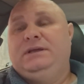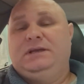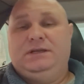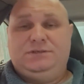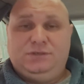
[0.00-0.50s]

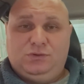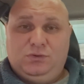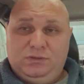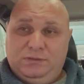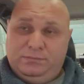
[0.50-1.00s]
and she
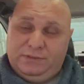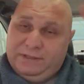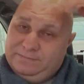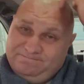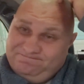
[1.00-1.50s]
told them,
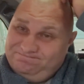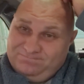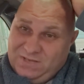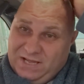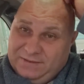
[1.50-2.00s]
but
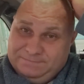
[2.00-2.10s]
nah,